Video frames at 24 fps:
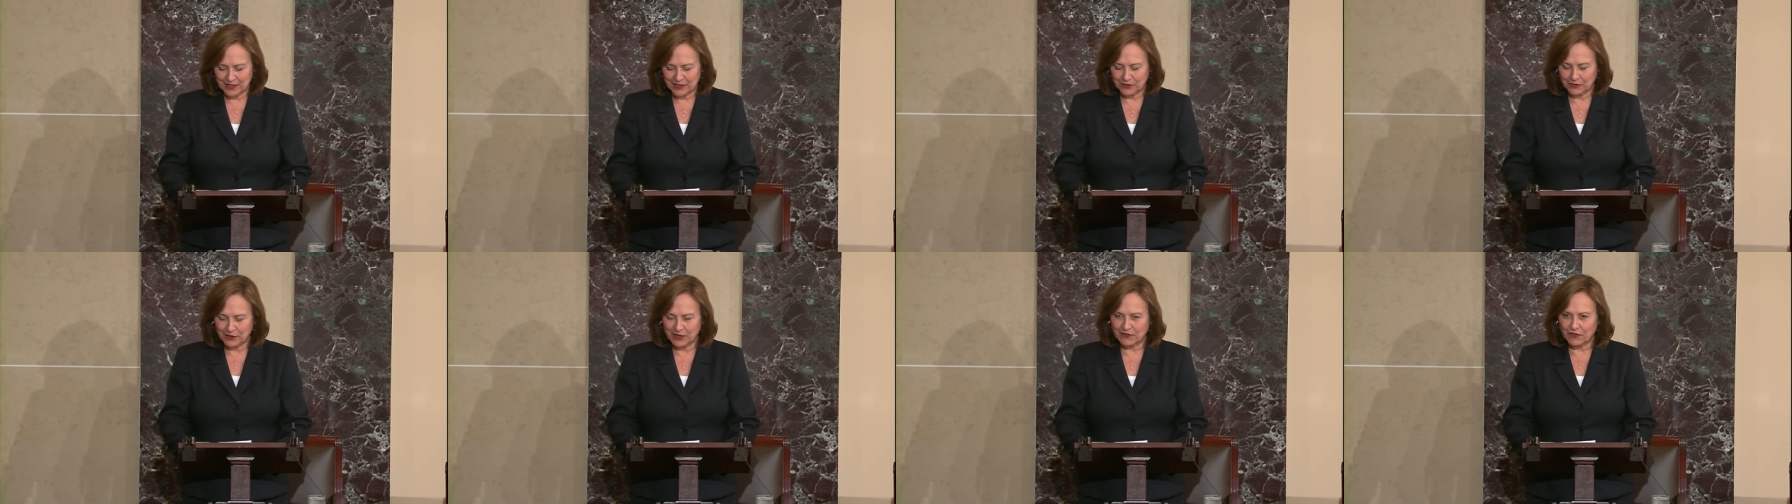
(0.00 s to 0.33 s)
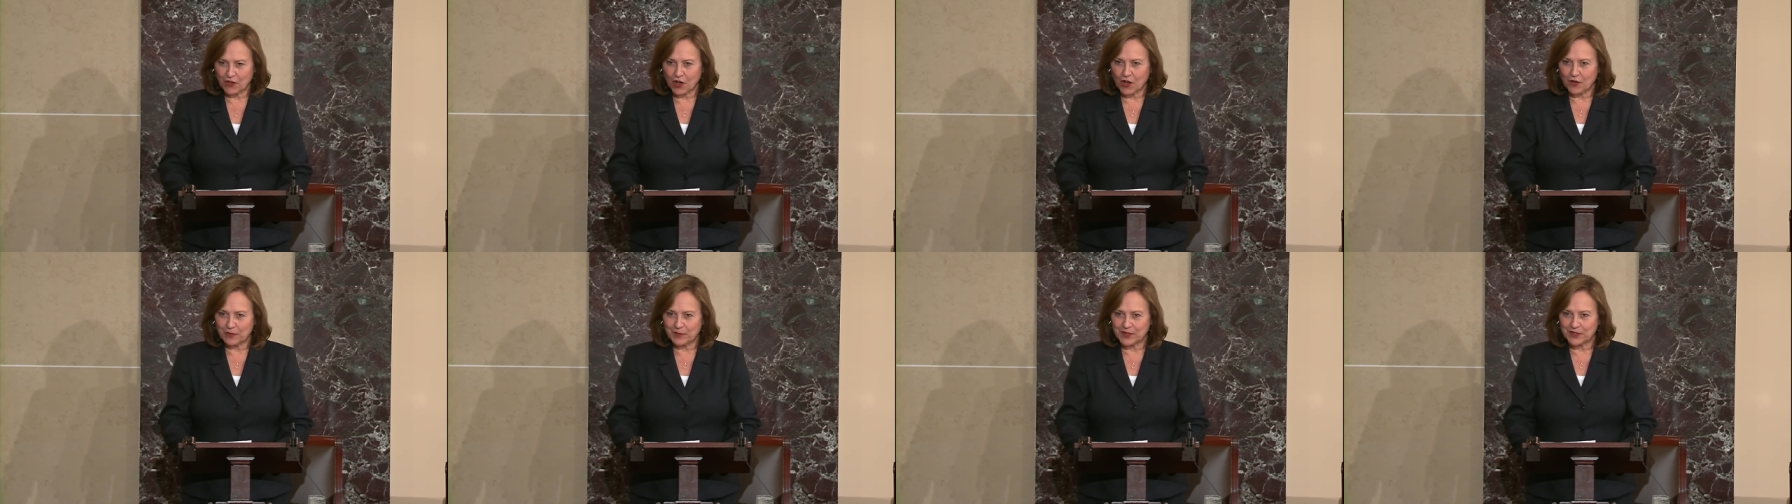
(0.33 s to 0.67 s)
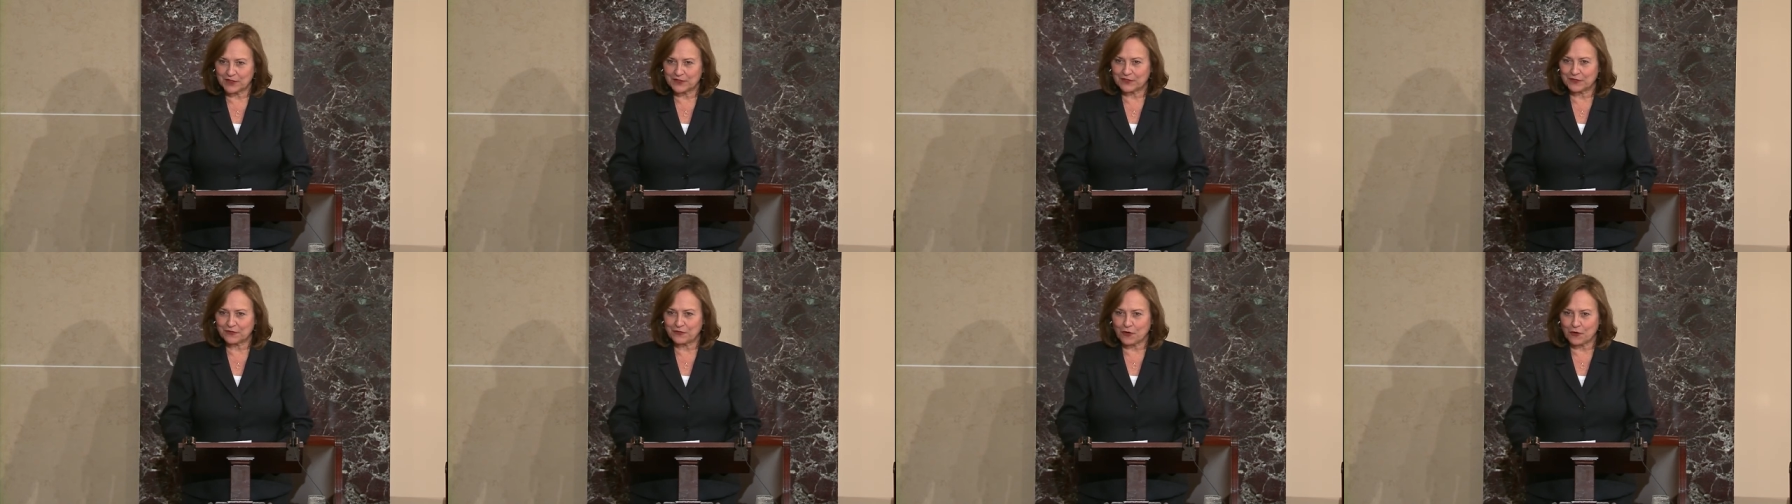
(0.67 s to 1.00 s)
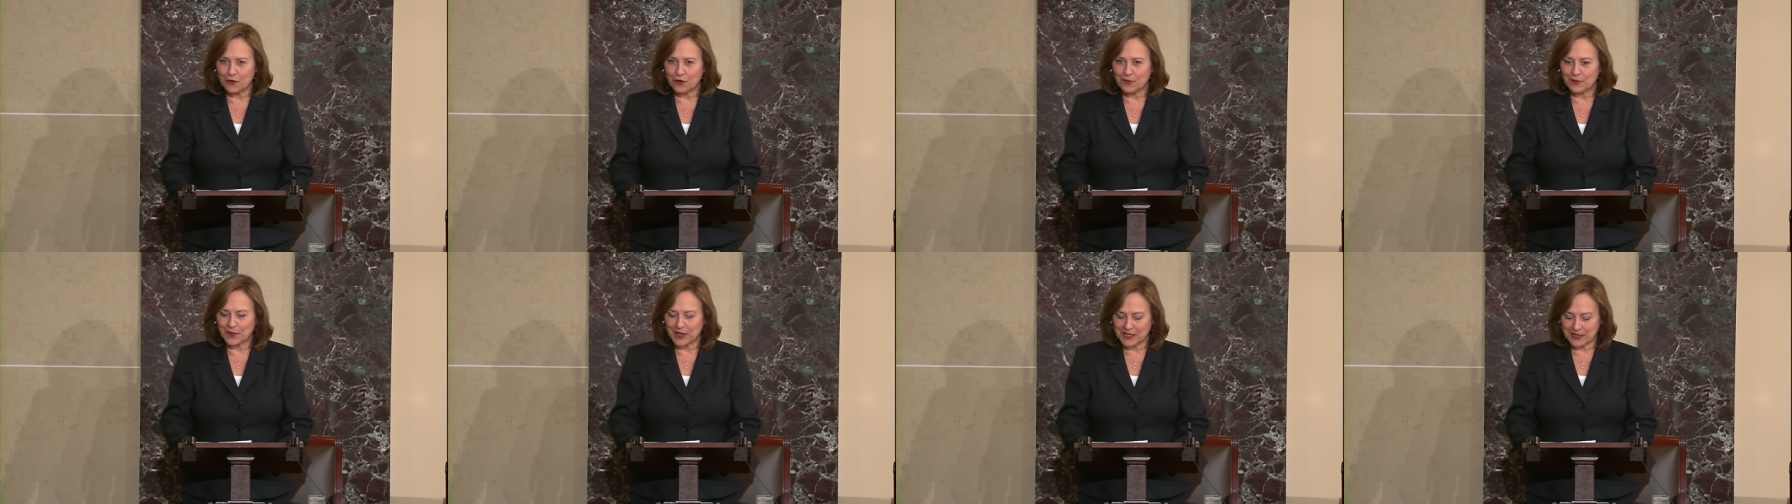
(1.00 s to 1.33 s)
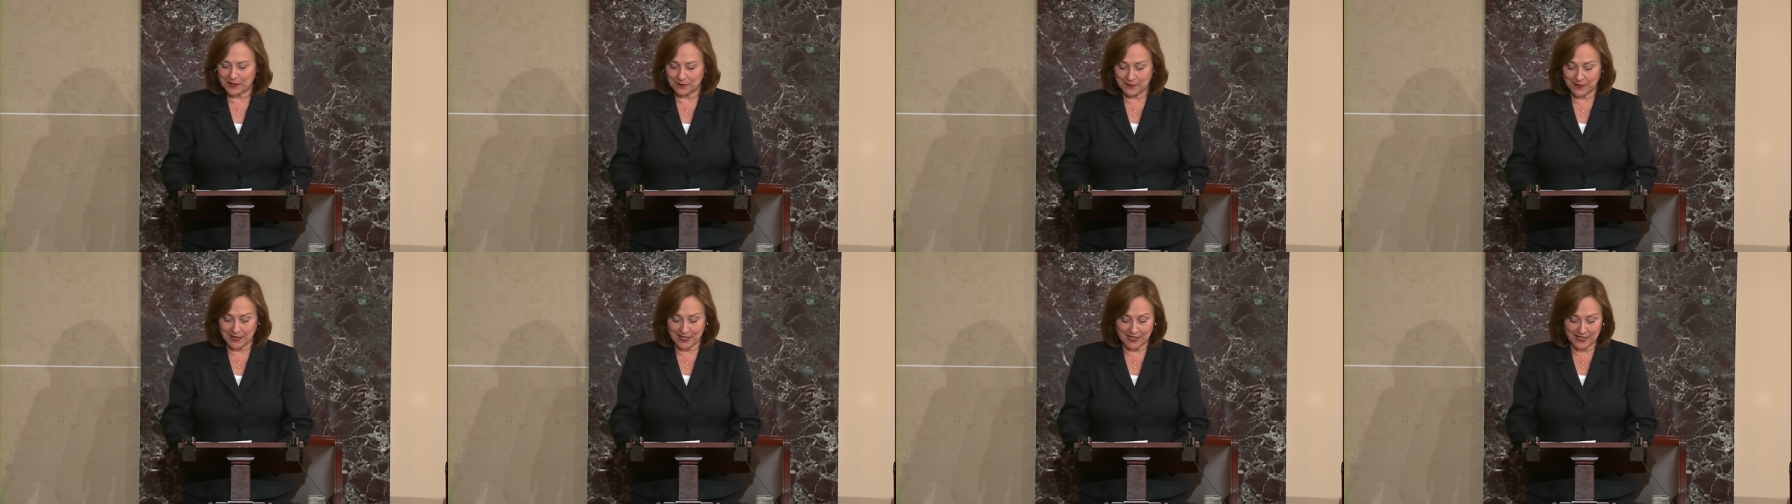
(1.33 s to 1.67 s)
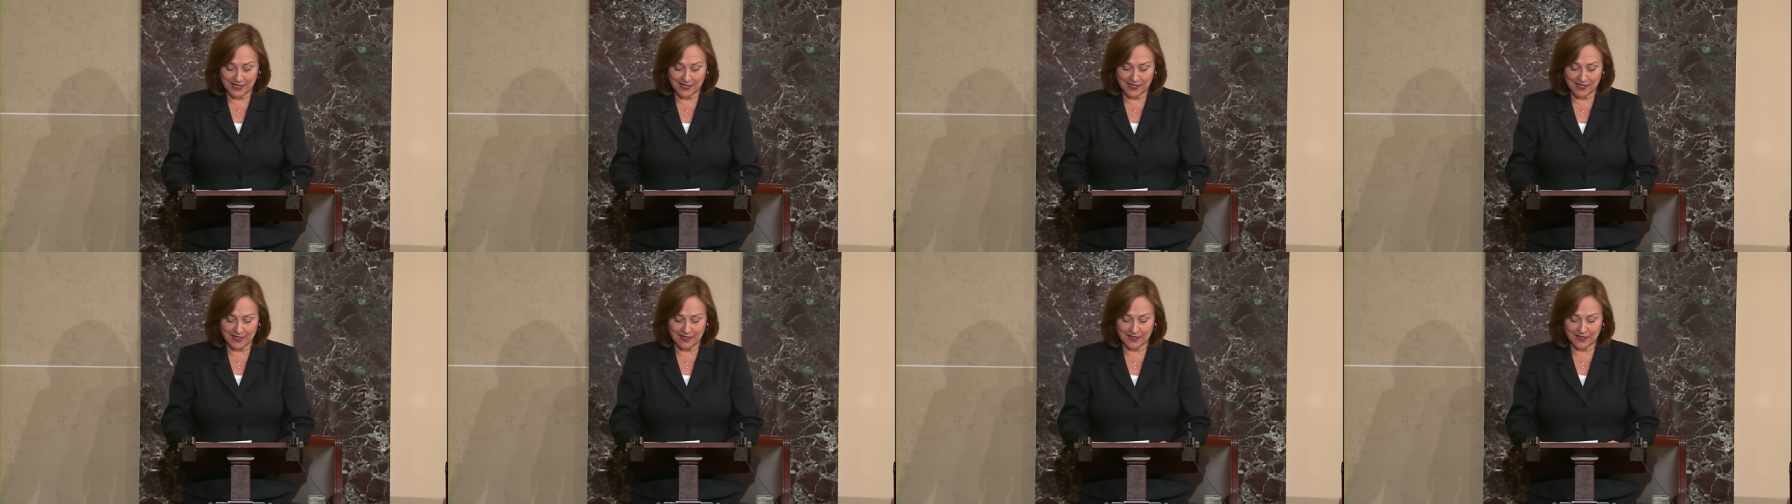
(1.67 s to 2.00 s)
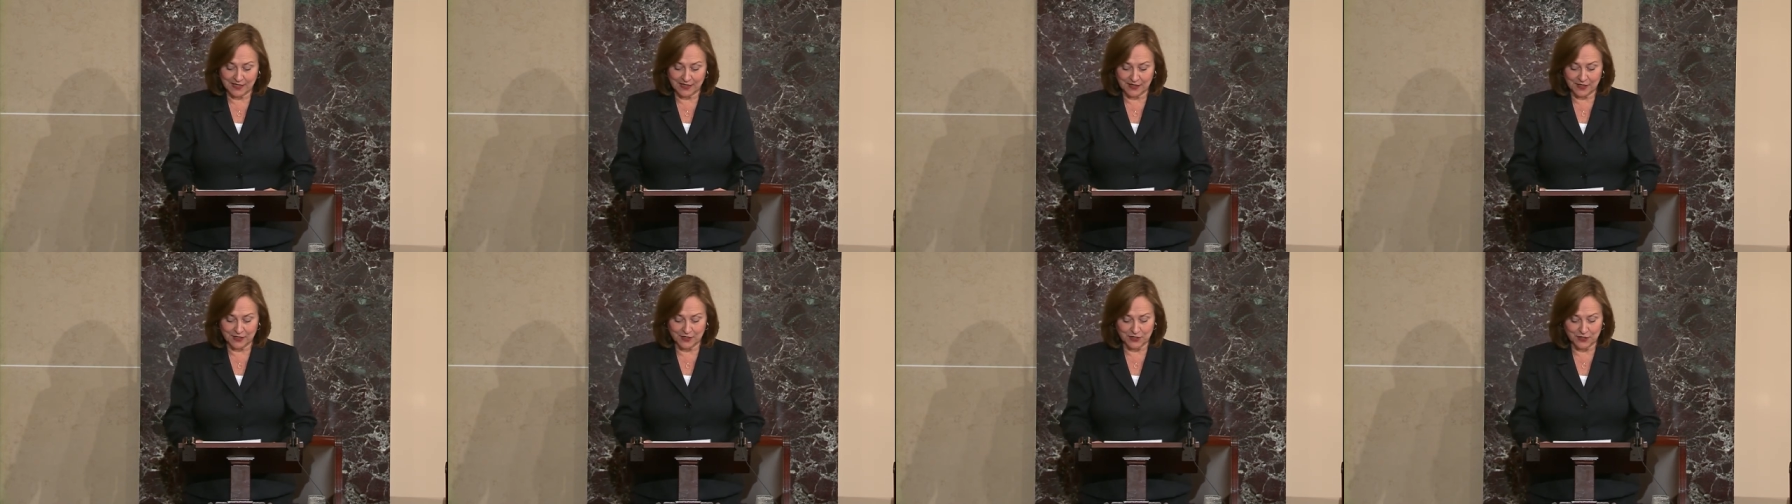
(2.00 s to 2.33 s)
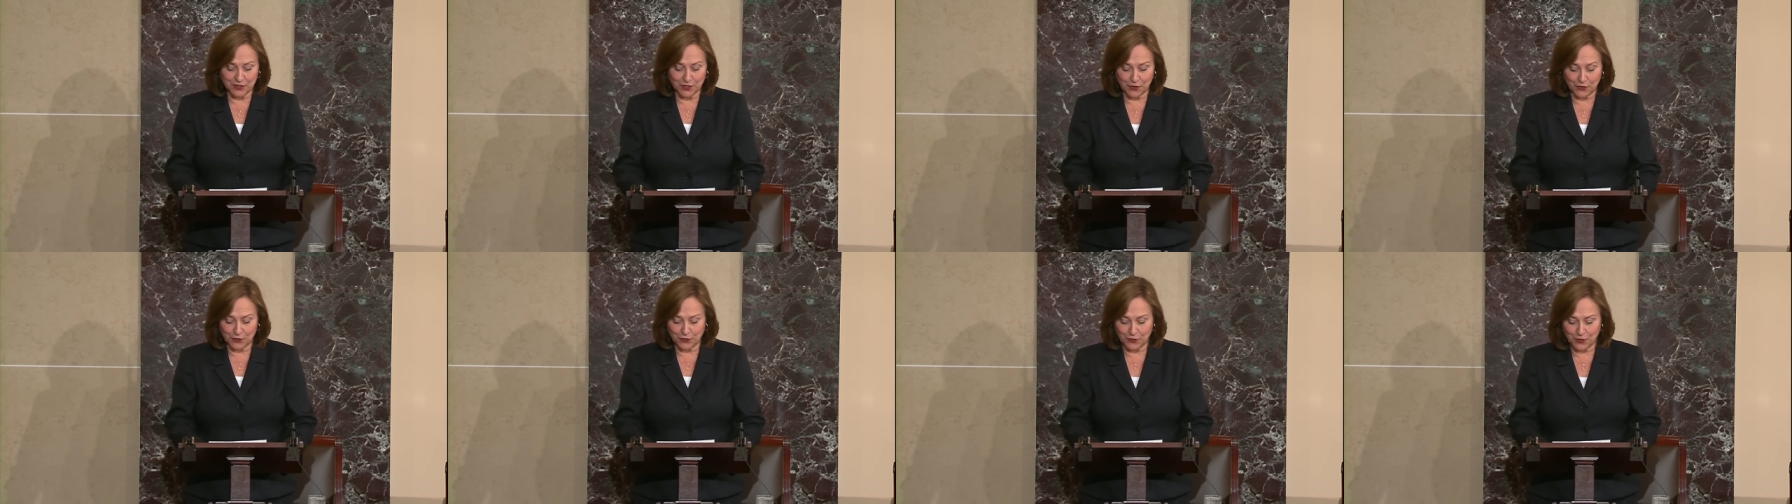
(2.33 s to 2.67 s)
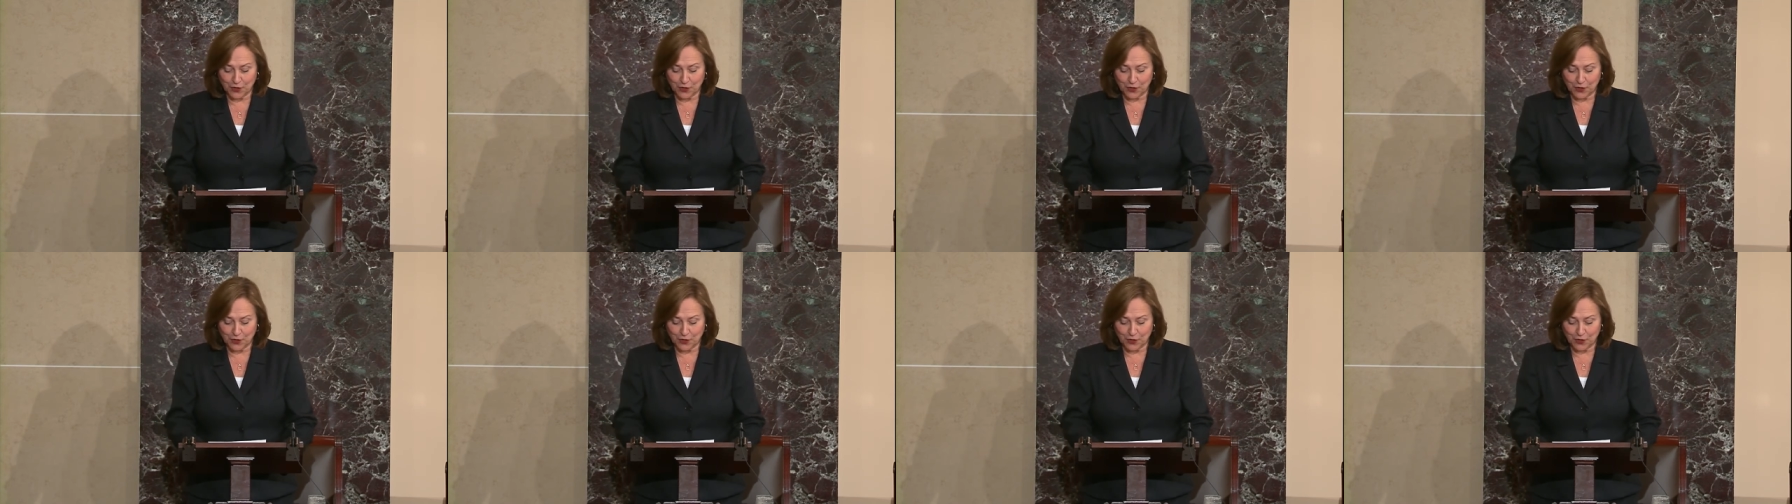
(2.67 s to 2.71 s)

We've all been informed by the media that the so